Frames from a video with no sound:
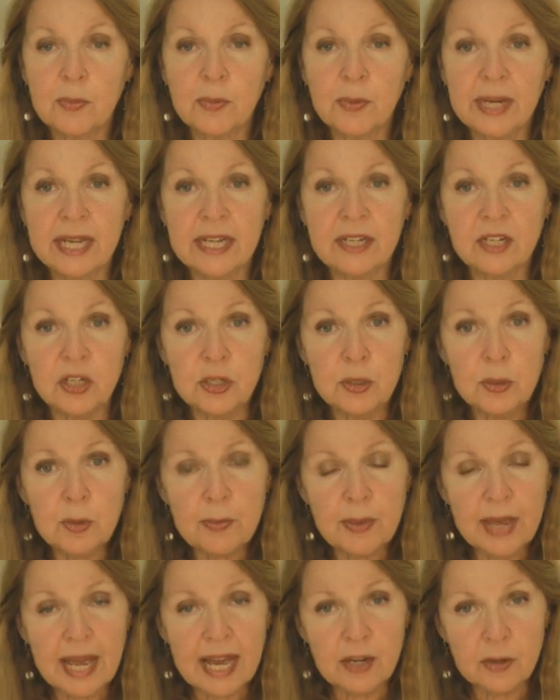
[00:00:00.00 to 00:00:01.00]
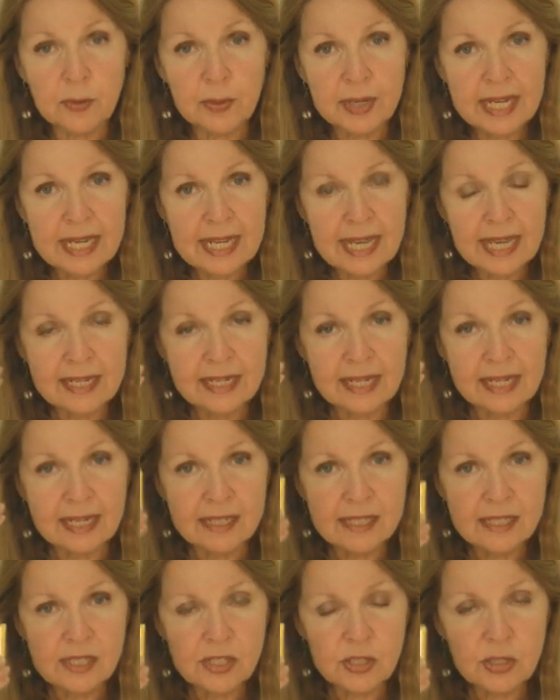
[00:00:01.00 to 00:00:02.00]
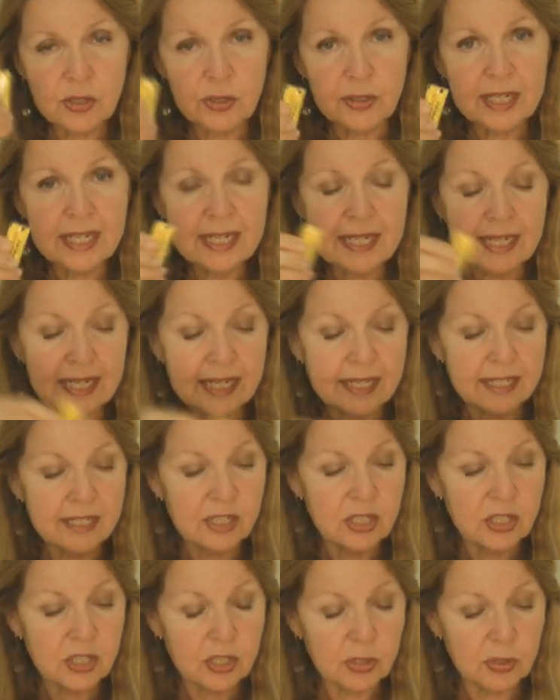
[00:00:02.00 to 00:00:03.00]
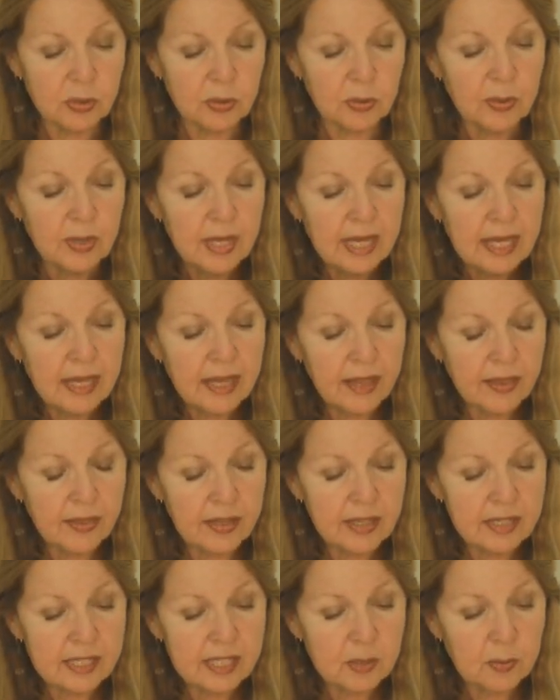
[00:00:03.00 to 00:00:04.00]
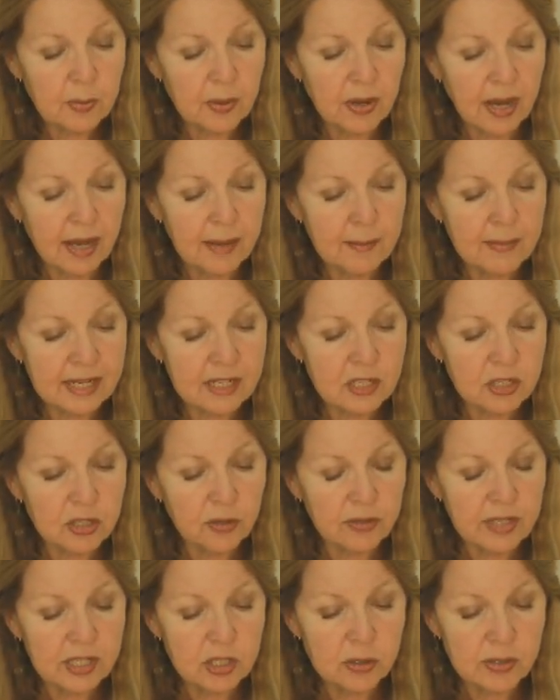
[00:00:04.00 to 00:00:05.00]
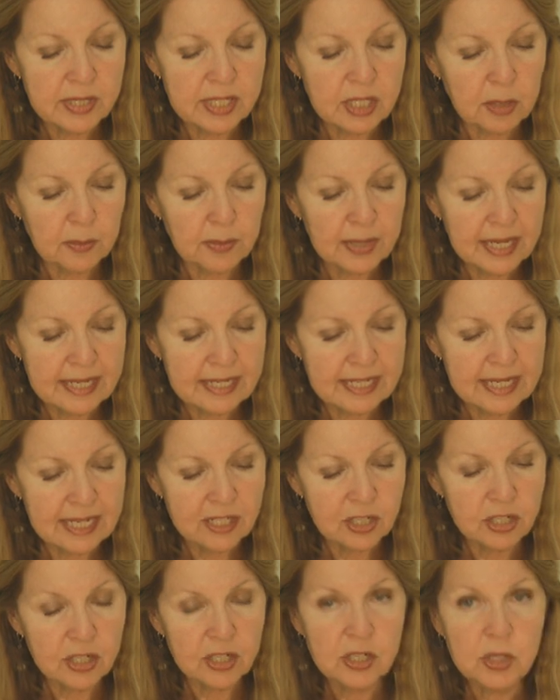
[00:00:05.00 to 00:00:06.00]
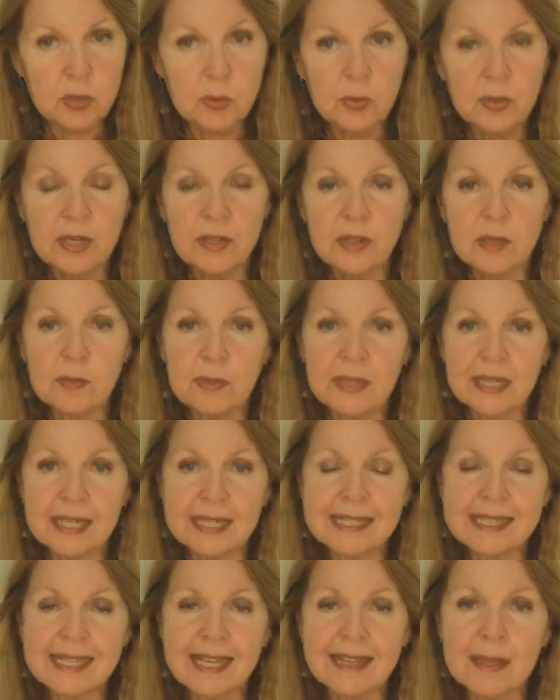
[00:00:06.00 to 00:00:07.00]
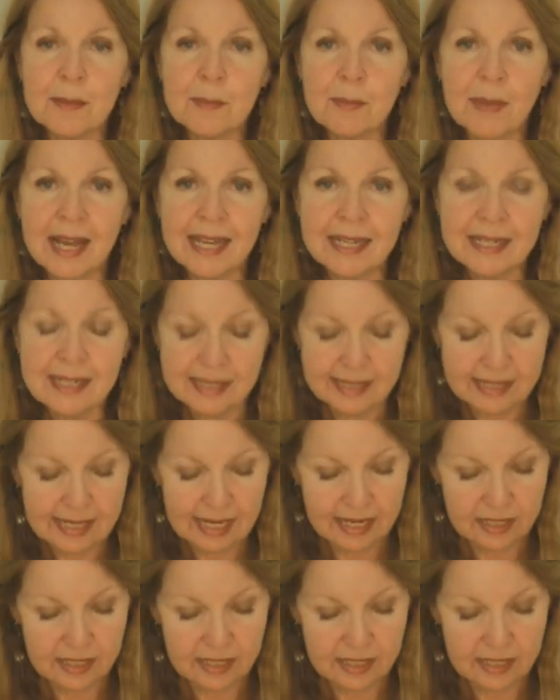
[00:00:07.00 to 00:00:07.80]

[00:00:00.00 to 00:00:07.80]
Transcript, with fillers: the brand new battery and insert it into the spot. Make sure that you still pay attention to where the plus and the minus